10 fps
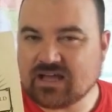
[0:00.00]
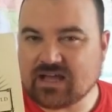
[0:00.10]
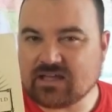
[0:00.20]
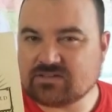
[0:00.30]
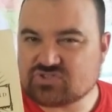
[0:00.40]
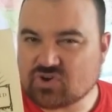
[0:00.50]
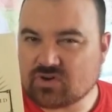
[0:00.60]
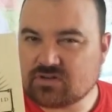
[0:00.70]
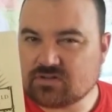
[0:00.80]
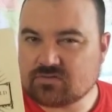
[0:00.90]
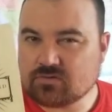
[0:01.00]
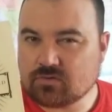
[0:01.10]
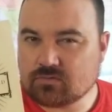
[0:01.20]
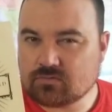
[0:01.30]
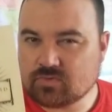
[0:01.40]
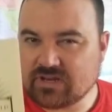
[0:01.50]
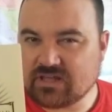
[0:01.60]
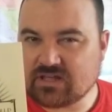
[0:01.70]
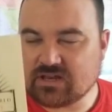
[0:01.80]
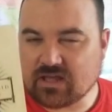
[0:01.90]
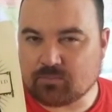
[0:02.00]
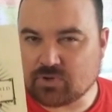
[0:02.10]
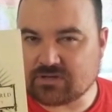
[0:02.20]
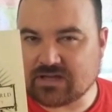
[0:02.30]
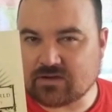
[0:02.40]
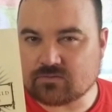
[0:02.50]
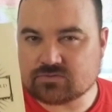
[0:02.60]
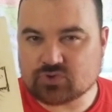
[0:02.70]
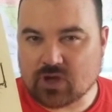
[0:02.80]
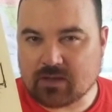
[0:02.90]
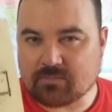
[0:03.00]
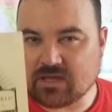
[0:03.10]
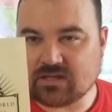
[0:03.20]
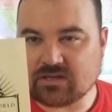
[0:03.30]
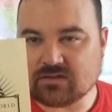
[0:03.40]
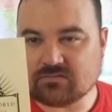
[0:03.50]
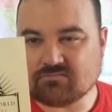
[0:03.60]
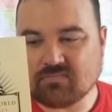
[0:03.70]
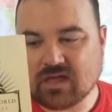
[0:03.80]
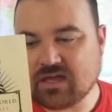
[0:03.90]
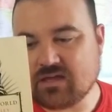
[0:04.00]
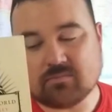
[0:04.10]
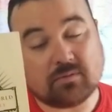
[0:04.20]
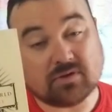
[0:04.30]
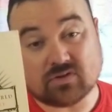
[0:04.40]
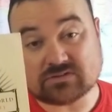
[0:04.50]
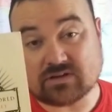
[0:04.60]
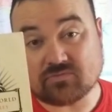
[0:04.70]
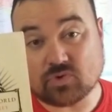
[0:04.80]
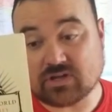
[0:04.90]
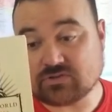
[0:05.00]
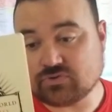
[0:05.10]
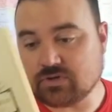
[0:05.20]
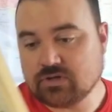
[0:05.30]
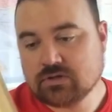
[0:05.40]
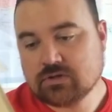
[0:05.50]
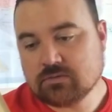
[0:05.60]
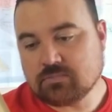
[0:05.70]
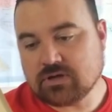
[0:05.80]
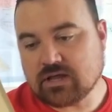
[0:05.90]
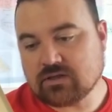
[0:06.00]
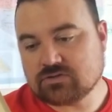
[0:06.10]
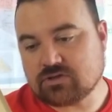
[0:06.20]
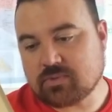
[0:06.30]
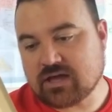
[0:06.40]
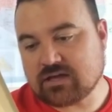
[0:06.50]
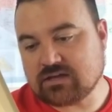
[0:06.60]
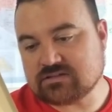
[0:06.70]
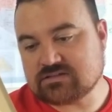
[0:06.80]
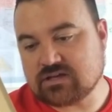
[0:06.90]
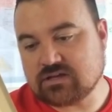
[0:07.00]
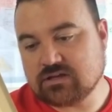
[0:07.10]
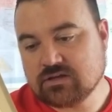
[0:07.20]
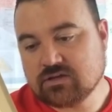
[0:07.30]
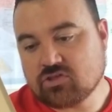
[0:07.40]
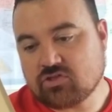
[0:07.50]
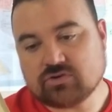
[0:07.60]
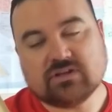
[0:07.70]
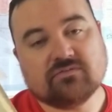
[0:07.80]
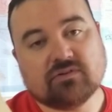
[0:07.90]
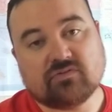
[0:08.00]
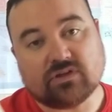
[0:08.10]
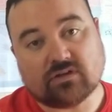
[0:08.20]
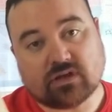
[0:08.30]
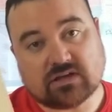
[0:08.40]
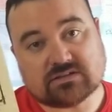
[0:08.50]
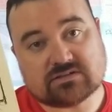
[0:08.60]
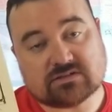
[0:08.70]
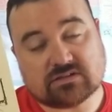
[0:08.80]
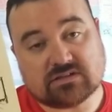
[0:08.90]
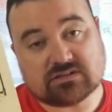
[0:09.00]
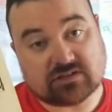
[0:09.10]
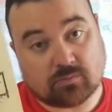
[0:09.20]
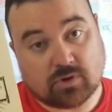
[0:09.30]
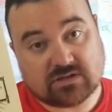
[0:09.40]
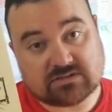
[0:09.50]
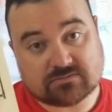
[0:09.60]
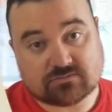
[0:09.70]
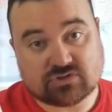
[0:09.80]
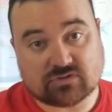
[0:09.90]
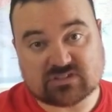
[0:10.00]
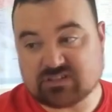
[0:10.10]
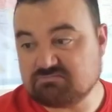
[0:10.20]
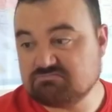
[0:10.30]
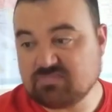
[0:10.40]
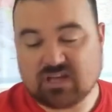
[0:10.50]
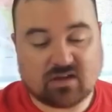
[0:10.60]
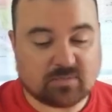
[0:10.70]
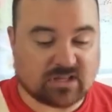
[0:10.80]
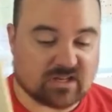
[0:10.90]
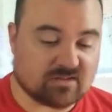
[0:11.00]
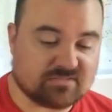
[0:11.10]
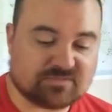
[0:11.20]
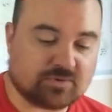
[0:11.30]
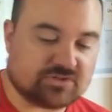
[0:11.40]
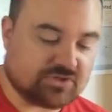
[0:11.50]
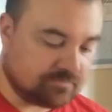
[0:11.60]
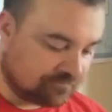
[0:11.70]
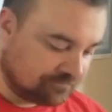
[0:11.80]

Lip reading: I started reading it and put it down, so it may be a long time before I get to it. But I looked in the back and it said $13.50 as the sell price. So I said, yeah, I'm gonna get it. It's pretty cheap.